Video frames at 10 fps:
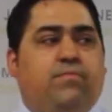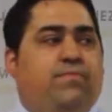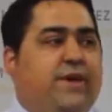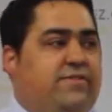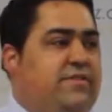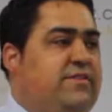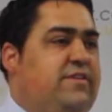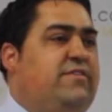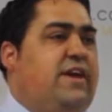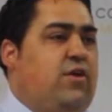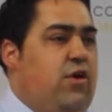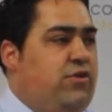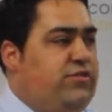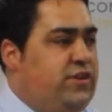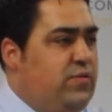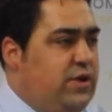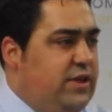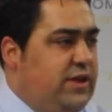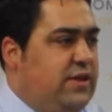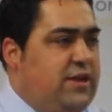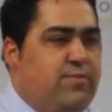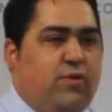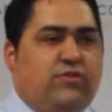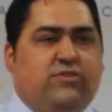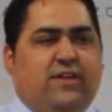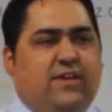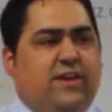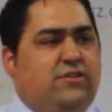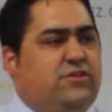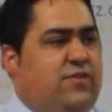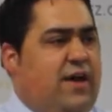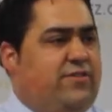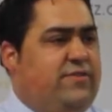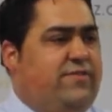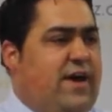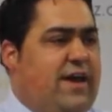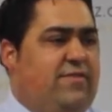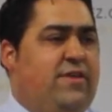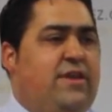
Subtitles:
Businesses like R.C. Willey, he purchased, I think, in 2005.